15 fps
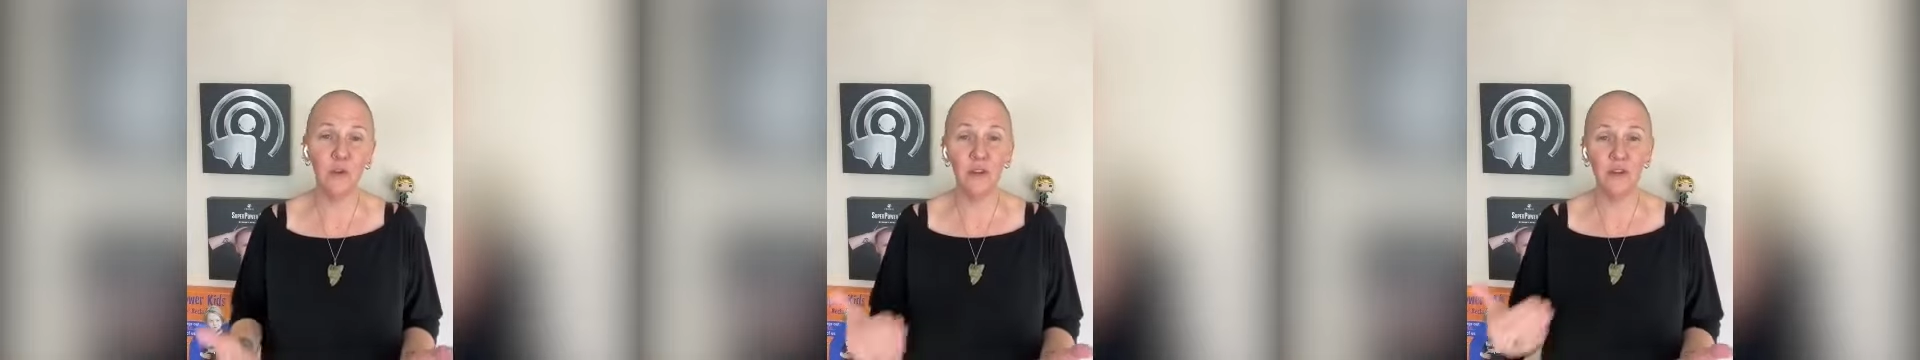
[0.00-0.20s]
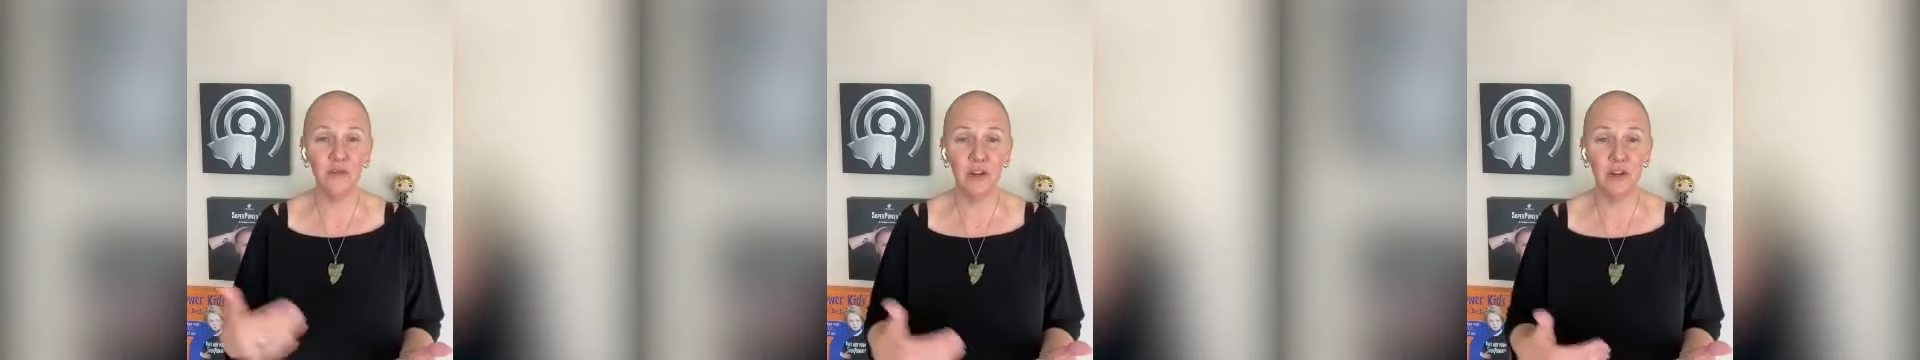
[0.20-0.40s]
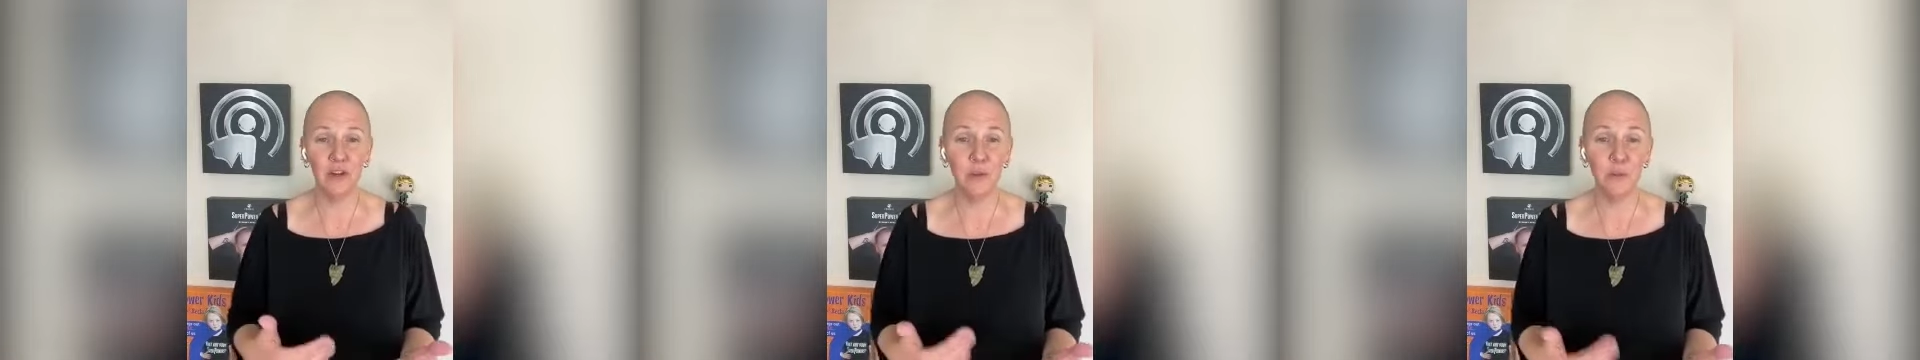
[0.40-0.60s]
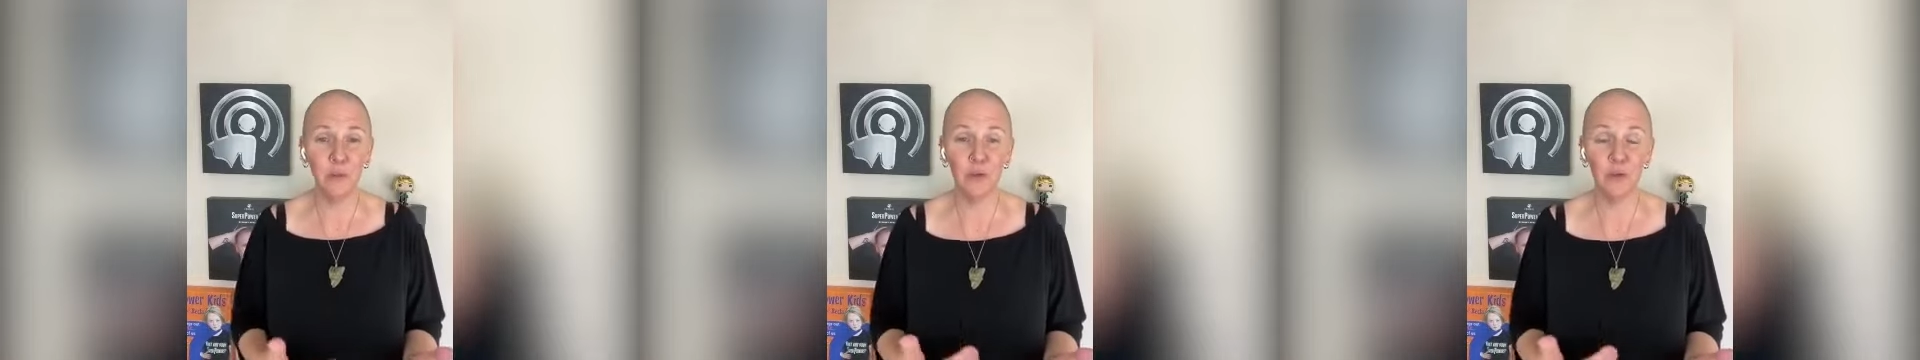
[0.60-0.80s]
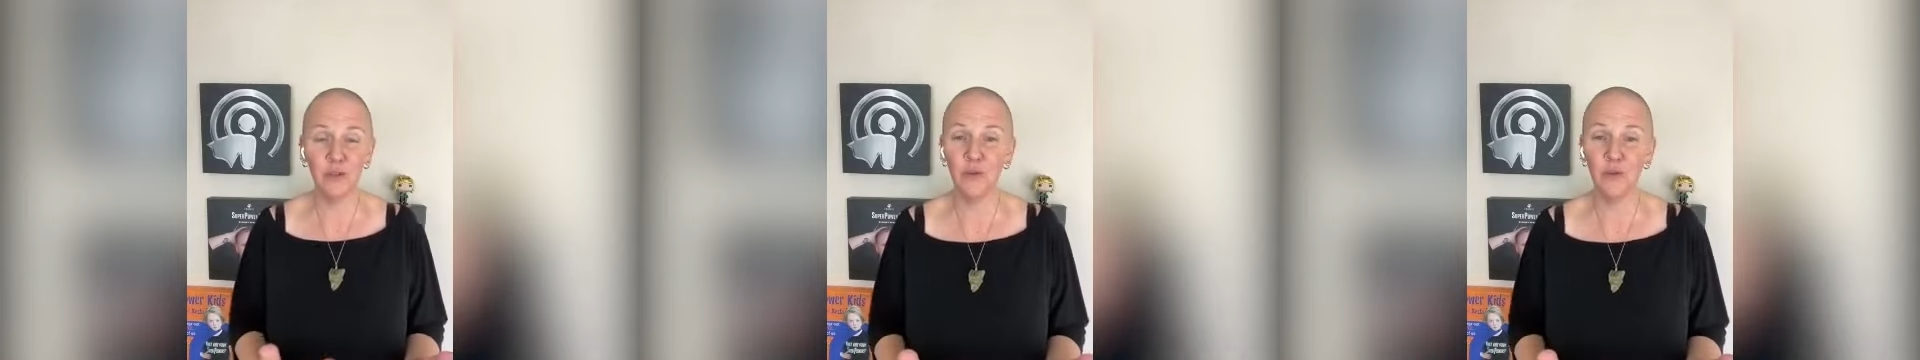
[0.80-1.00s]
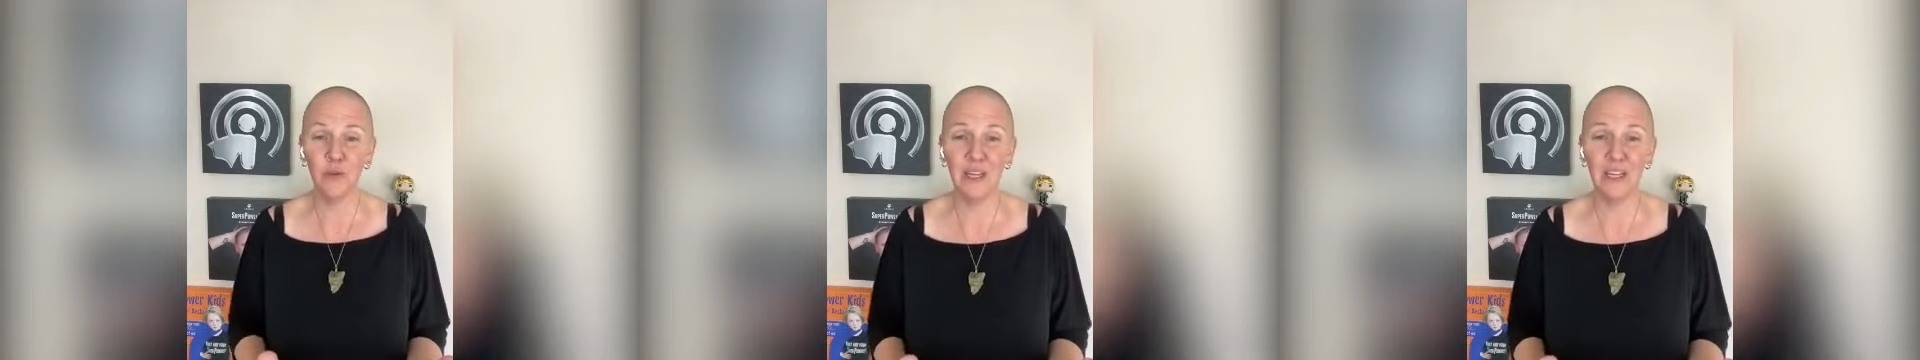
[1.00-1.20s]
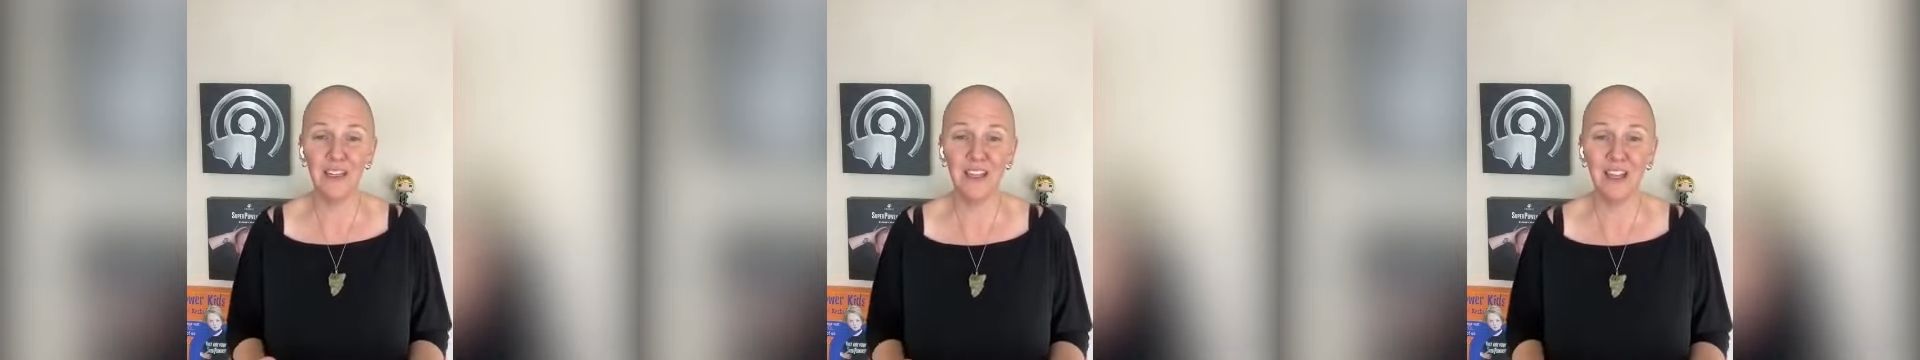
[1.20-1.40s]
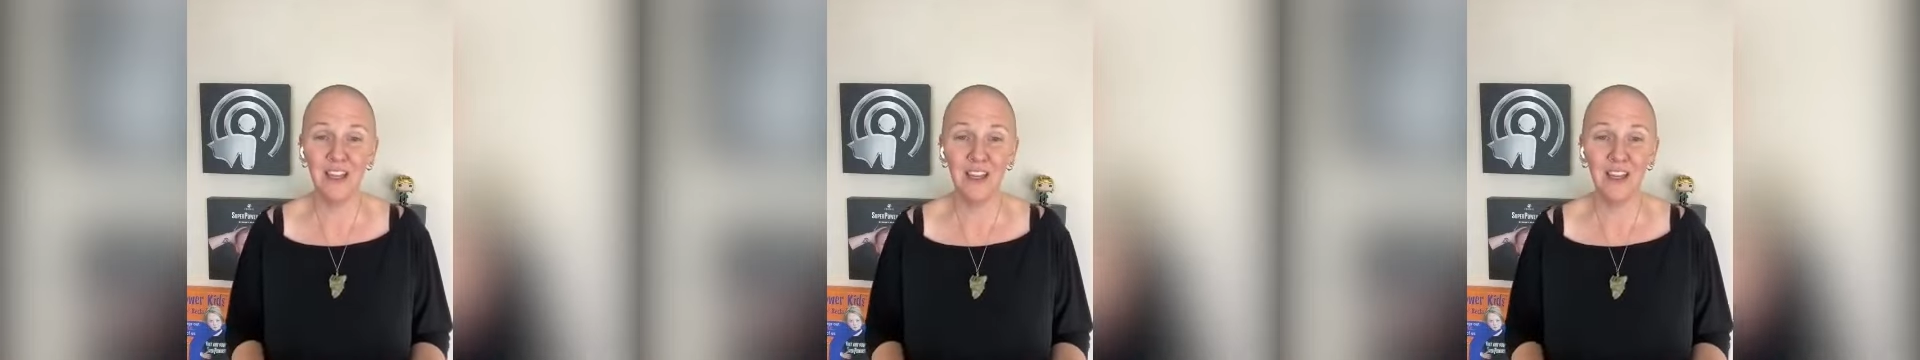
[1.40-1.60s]
with in very personal
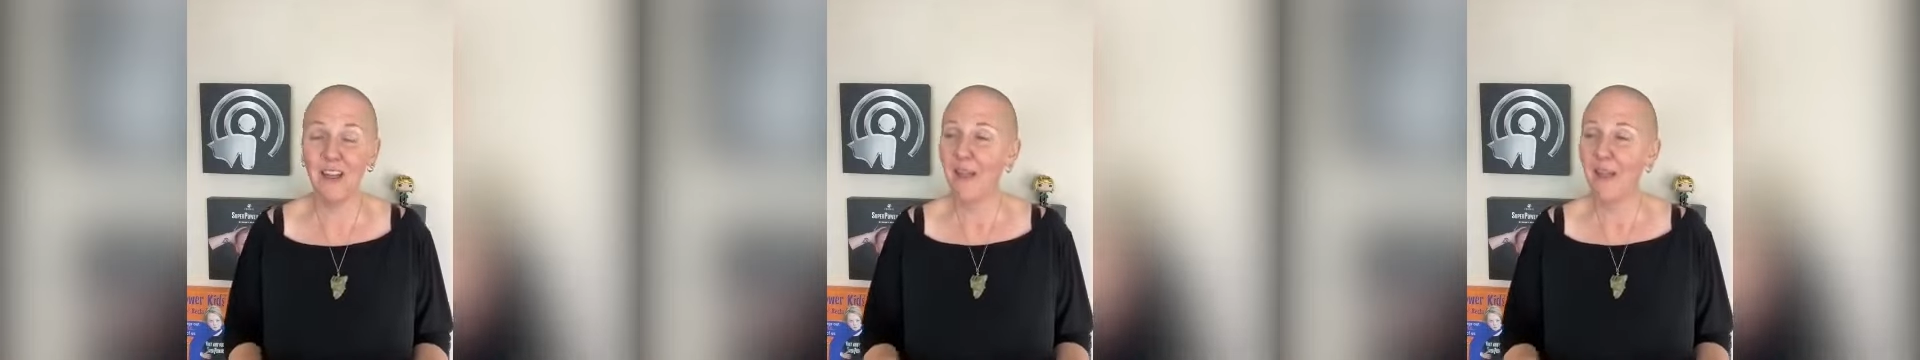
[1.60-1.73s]
ways,